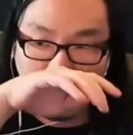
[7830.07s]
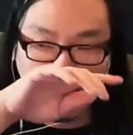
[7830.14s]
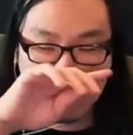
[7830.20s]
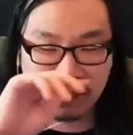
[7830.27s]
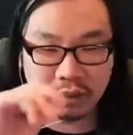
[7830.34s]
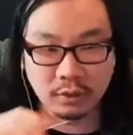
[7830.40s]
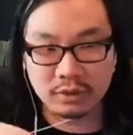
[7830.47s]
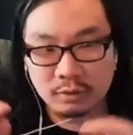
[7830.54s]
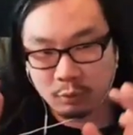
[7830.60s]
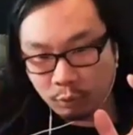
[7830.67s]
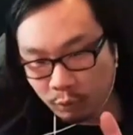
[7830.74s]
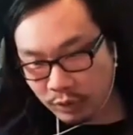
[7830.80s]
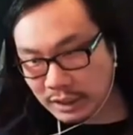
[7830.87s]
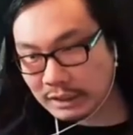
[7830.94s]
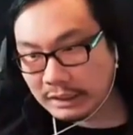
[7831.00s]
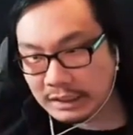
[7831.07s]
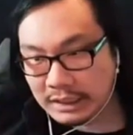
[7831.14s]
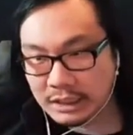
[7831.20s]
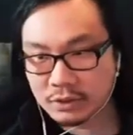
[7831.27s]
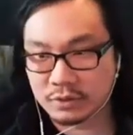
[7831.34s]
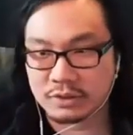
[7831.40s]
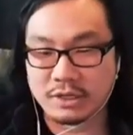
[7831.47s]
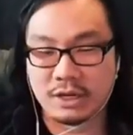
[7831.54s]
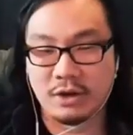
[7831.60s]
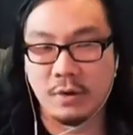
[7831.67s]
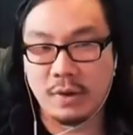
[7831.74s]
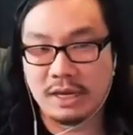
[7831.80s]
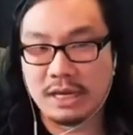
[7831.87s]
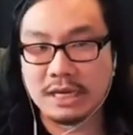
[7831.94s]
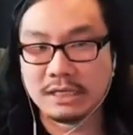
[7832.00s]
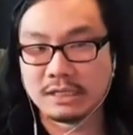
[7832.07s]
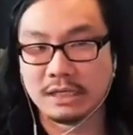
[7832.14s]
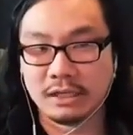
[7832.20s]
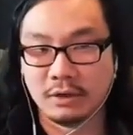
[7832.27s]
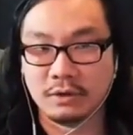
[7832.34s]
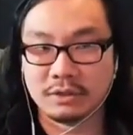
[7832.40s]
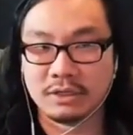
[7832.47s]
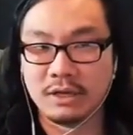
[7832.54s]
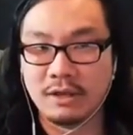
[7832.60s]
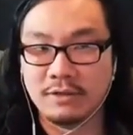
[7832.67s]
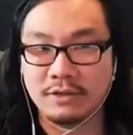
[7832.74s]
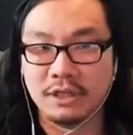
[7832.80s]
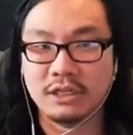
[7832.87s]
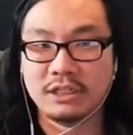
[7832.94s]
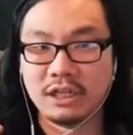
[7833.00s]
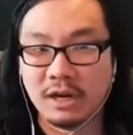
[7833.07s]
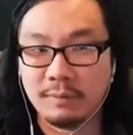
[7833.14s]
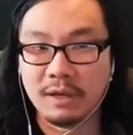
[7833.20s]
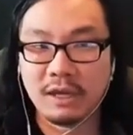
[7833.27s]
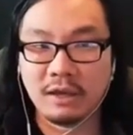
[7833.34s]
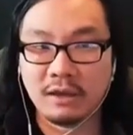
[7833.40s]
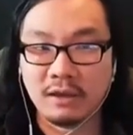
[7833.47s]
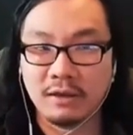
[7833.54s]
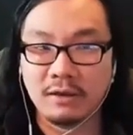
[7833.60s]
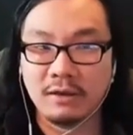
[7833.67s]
And so it's really interesting going into those the dubbing